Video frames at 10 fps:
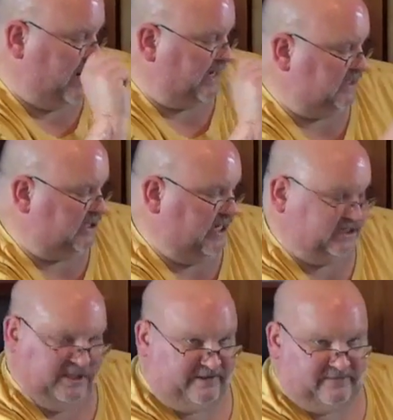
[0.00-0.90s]
I can change
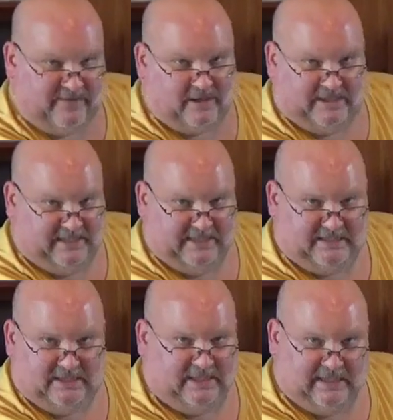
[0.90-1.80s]
it fairly
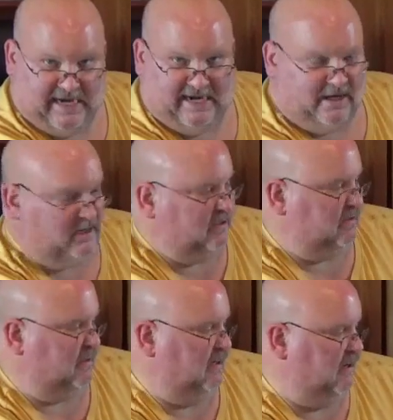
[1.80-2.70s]
easily later.
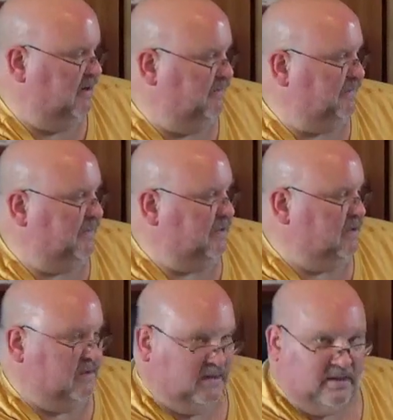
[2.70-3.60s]

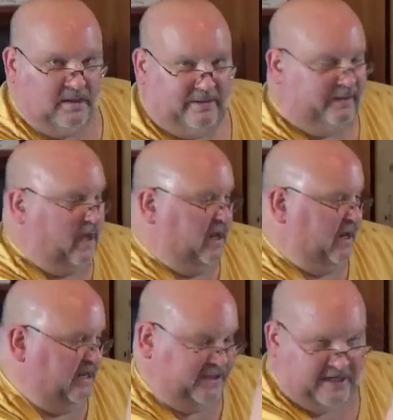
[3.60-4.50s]

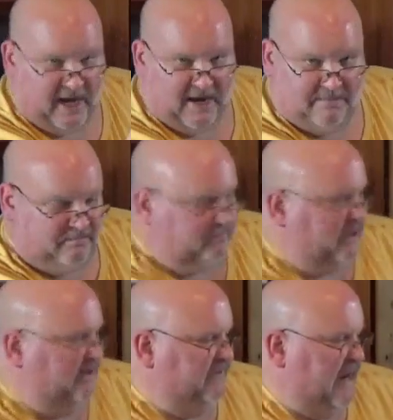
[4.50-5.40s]
I think I'm
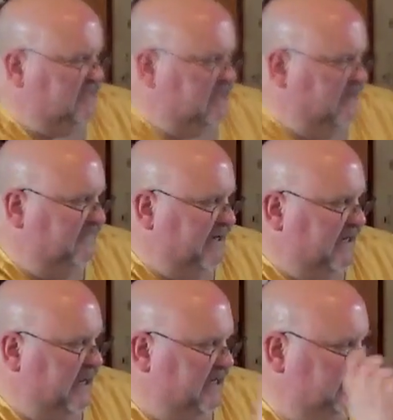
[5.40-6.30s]
advanced enough
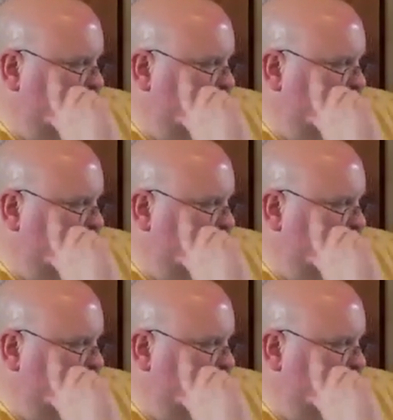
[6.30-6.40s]
I can do